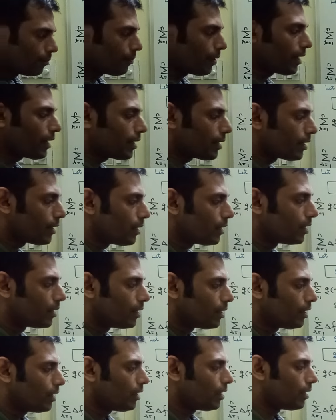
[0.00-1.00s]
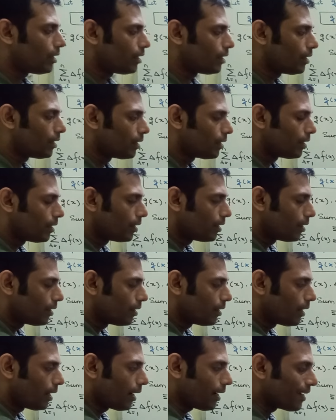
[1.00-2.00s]
my
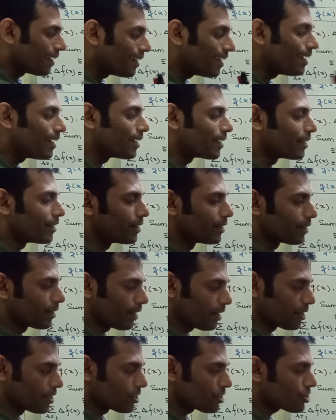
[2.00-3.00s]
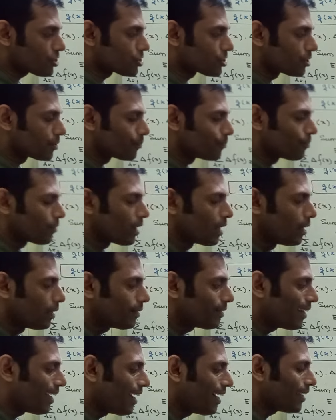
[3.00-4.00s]
idea here is
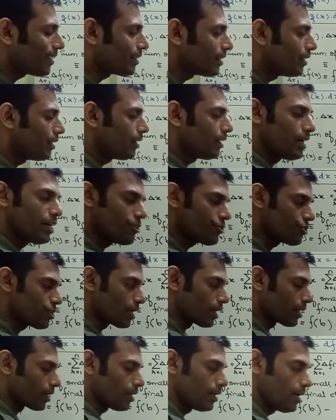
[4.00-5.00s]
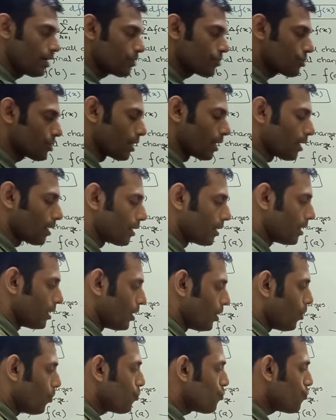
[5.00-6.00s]
that let's say
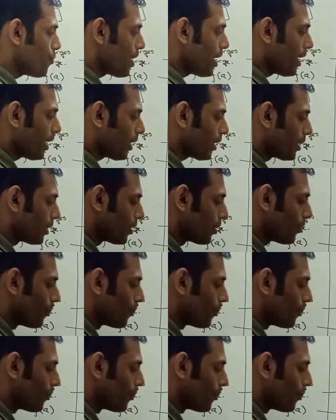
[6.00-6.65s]
we